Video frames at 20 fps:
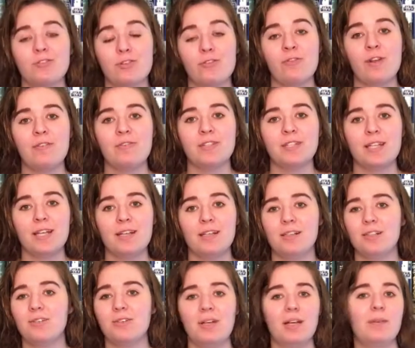is, your favorite
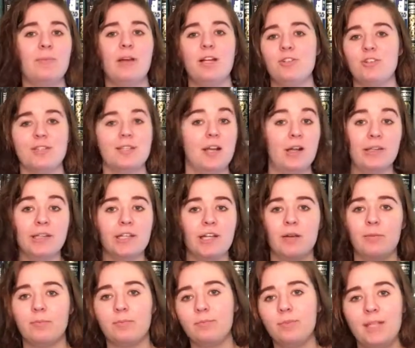standalone? I just held it
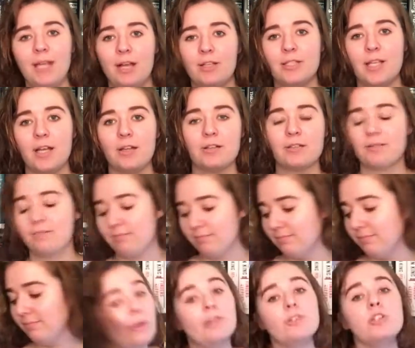up. The Outsiders.
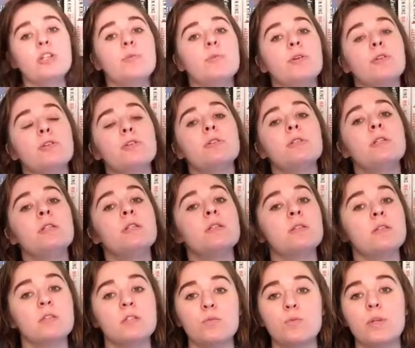Question number 13 is,
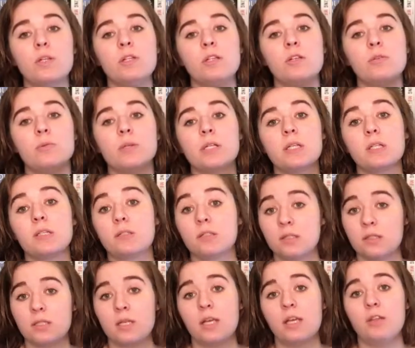since when do you read?
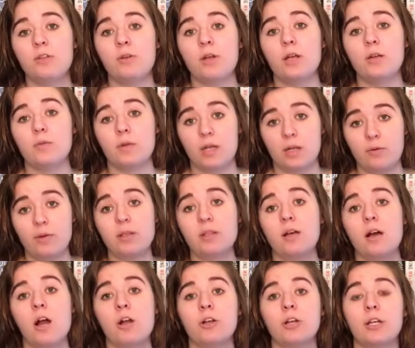Since 8th grade, when I read
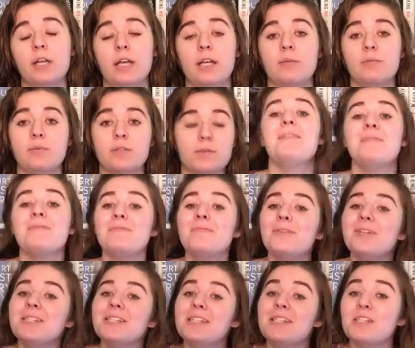The Hunger Games.
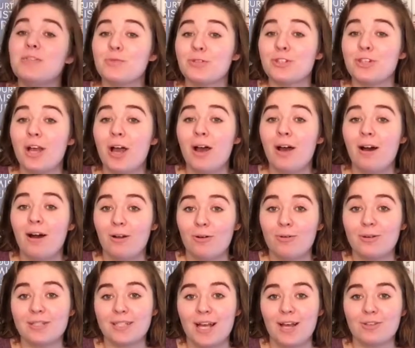14 is, which
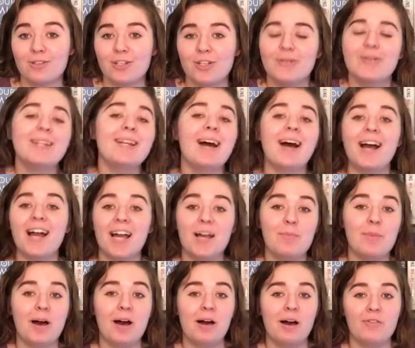Hogwarts house are you in? I
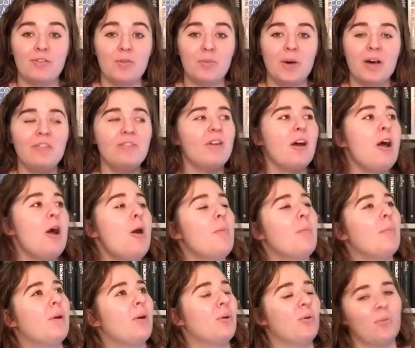am a Hufflepuff,
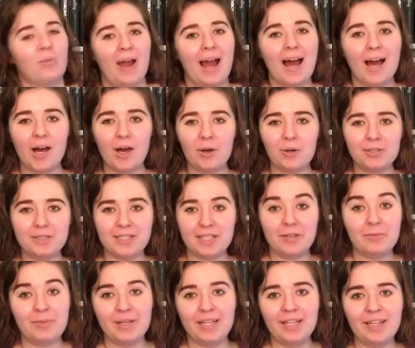proud
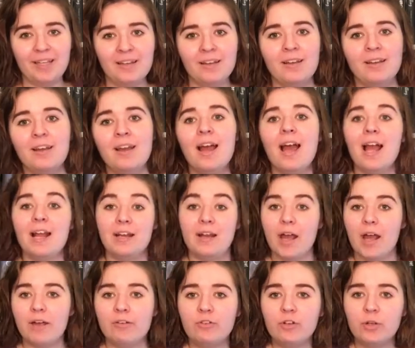to be, and
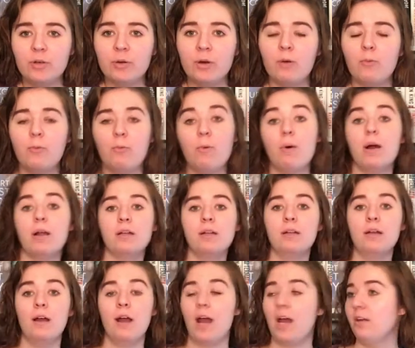
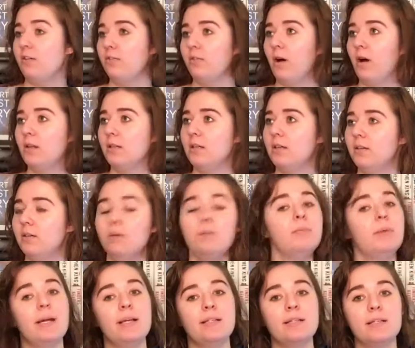everyone I follow
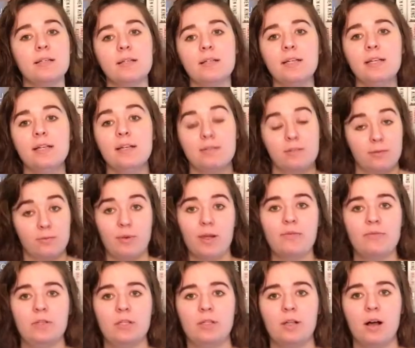basically is a
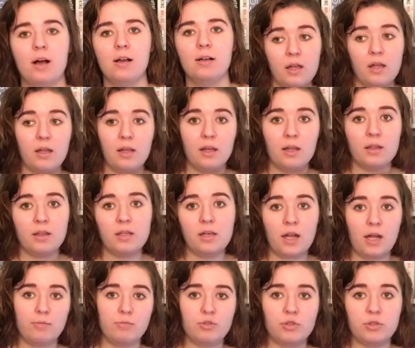Ravenclaw, and then
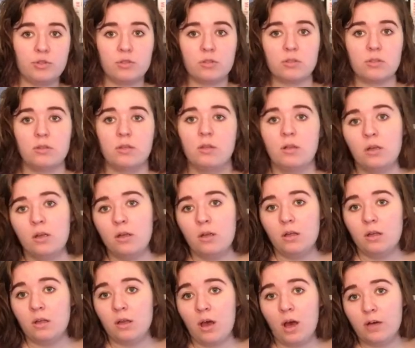I'm just
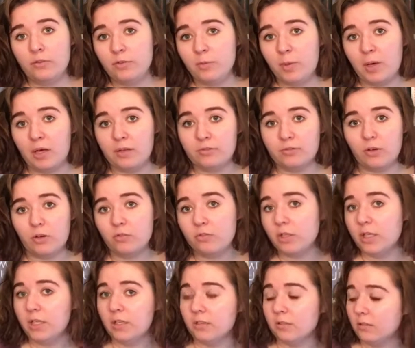Hufflepuff over
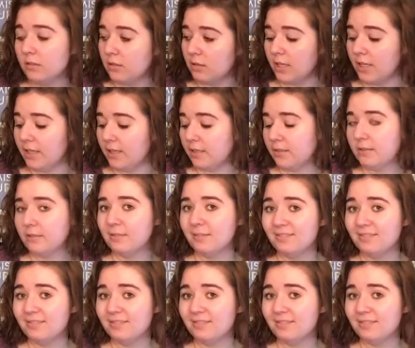here. Like,